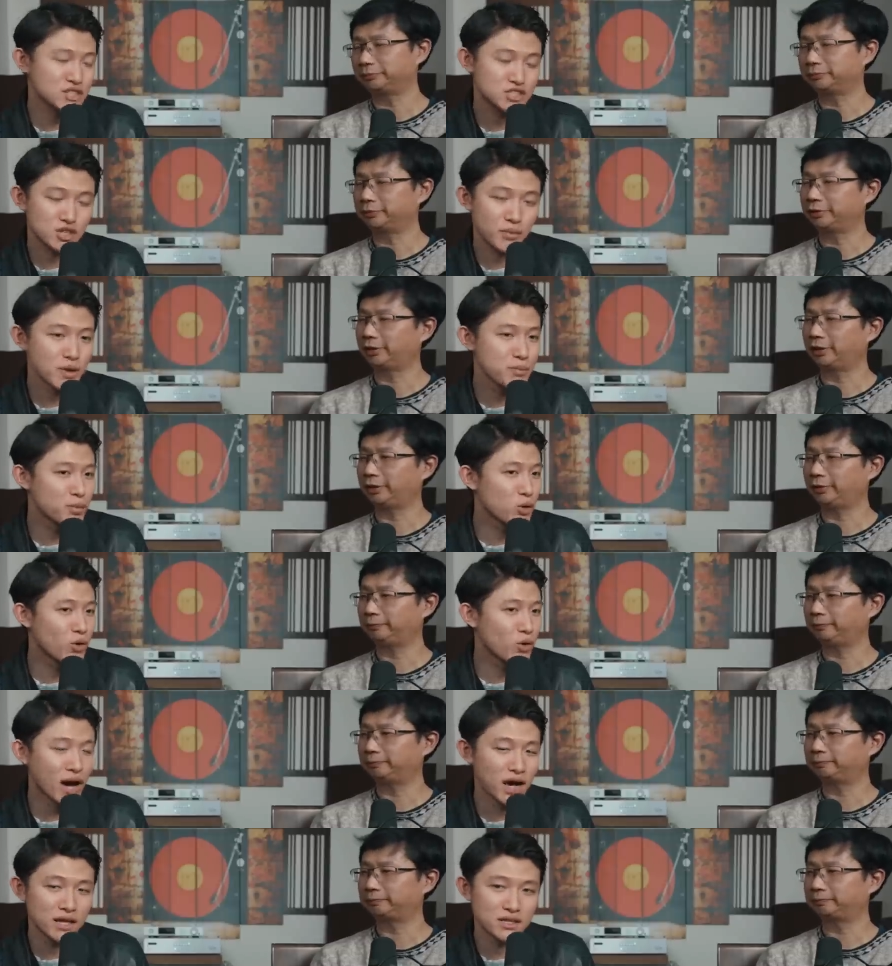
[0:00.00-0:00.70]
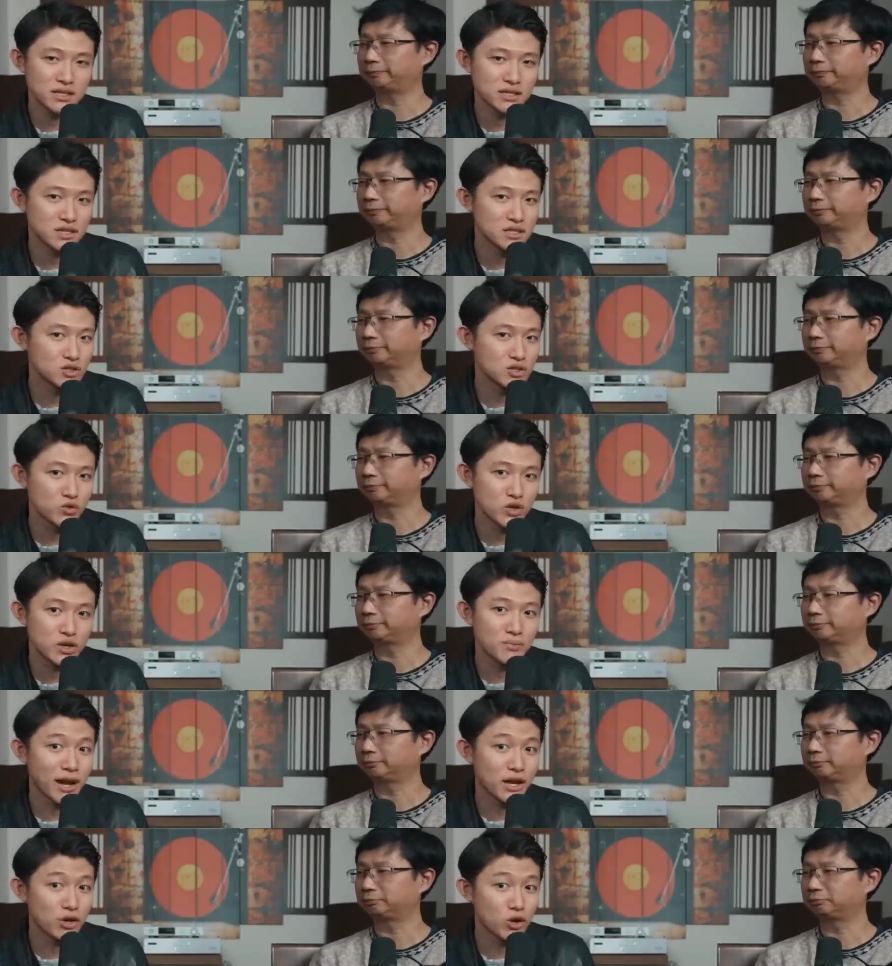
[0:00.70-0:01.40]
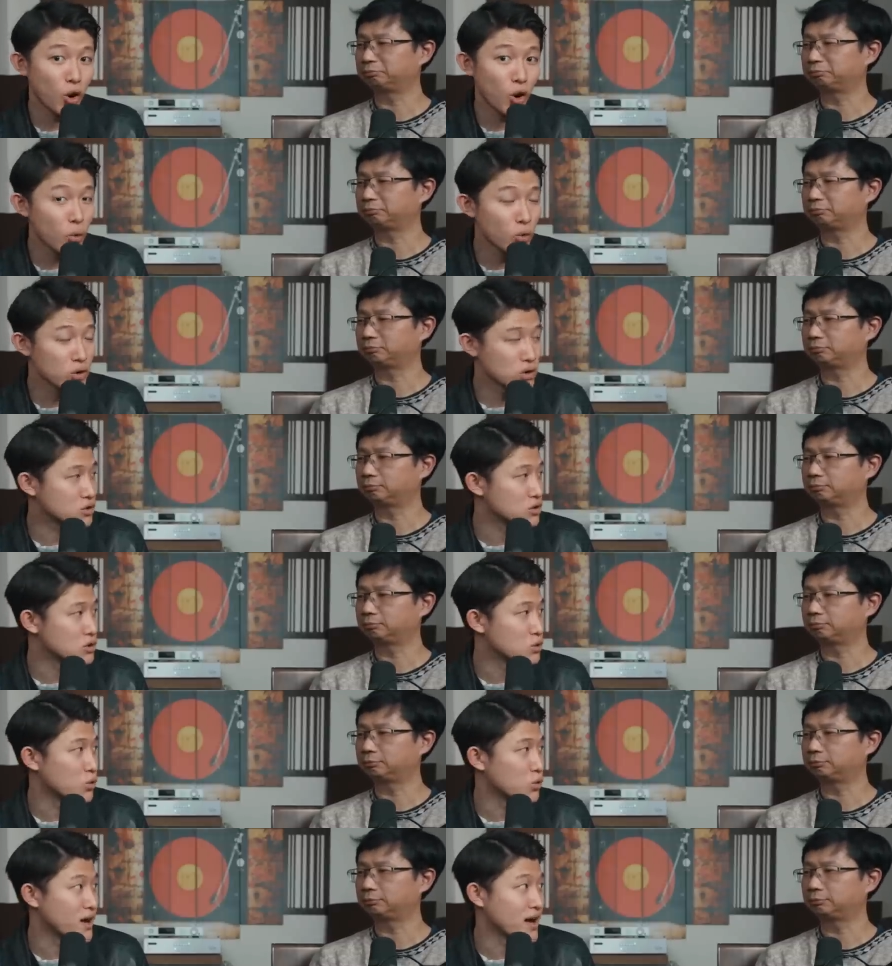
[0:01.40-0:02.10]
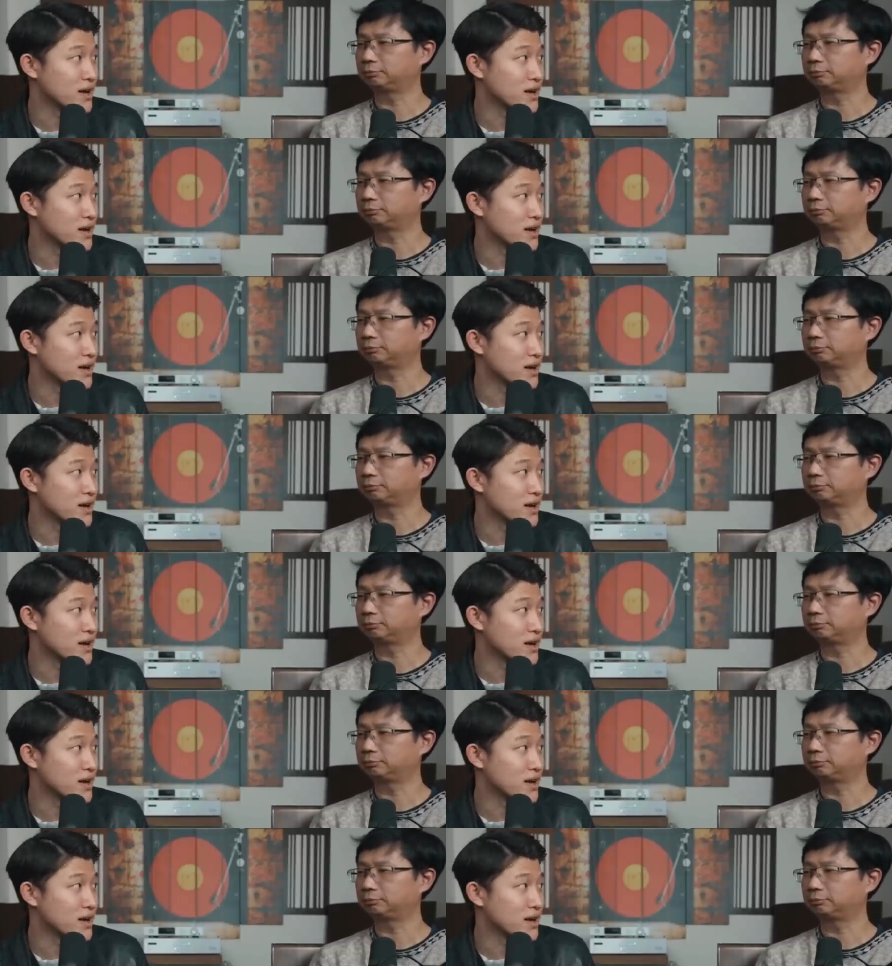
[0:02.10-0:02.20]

Speaker 1: Some okay. people will highly disagree. My coworker will